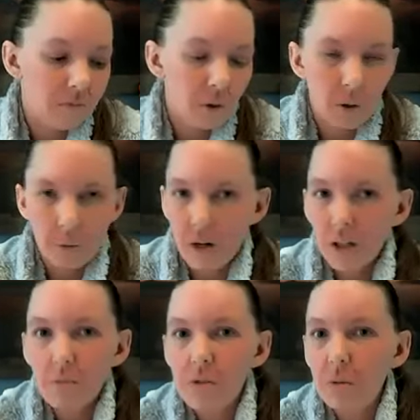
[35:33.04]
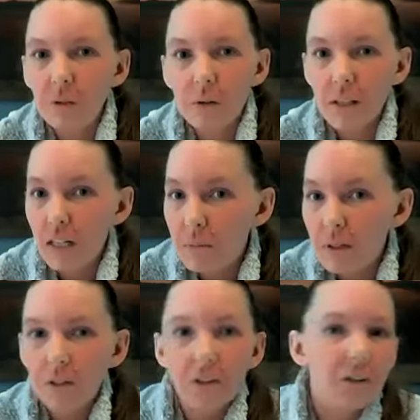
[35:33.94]
you are welcome to work with any
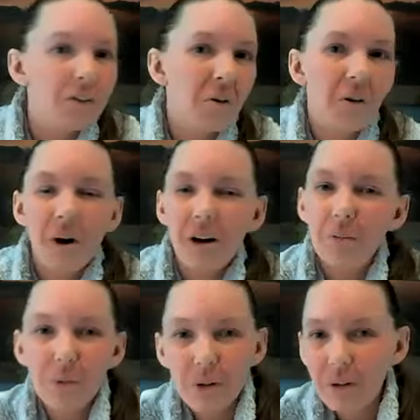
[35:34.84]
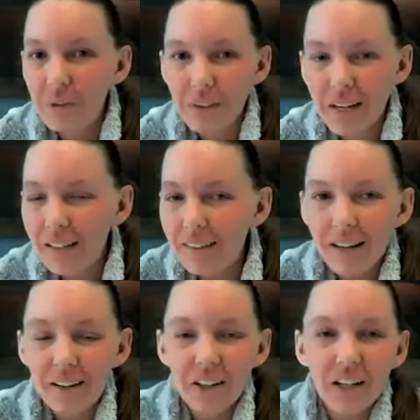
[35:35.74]
builder. You are welcome to work with any
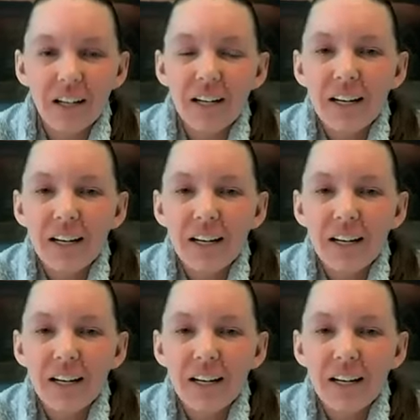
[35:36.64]
lender.